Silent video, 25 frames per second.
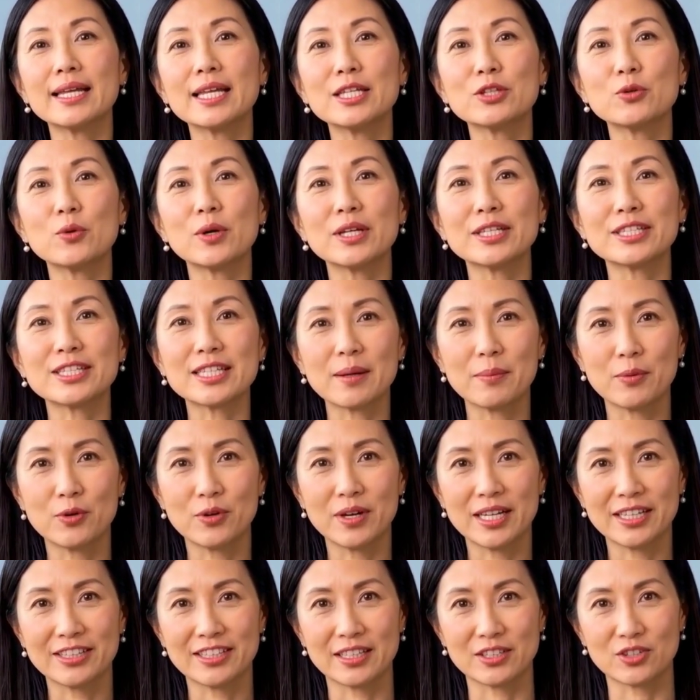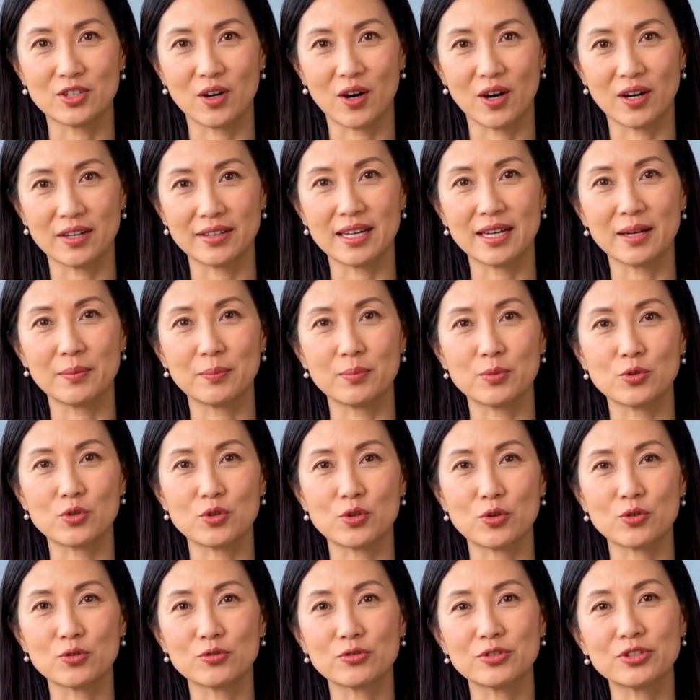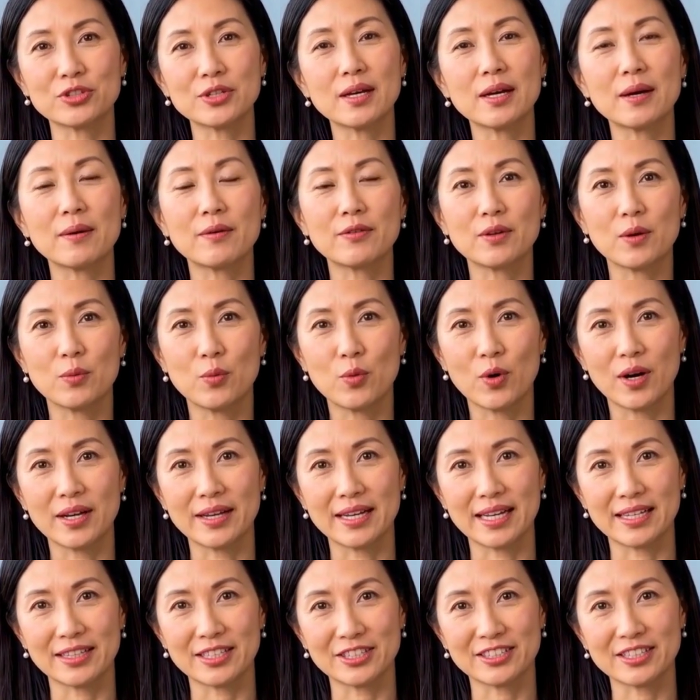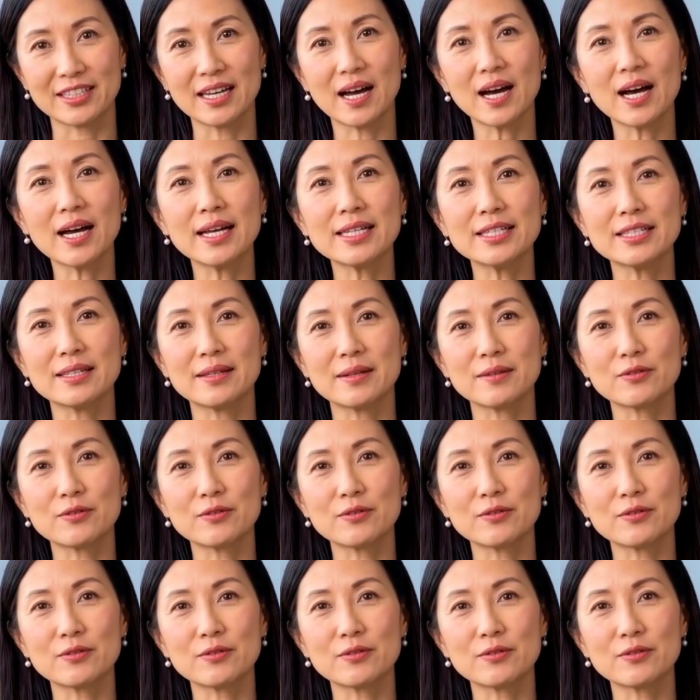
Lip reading: is what separates a dog that improves from one that does not.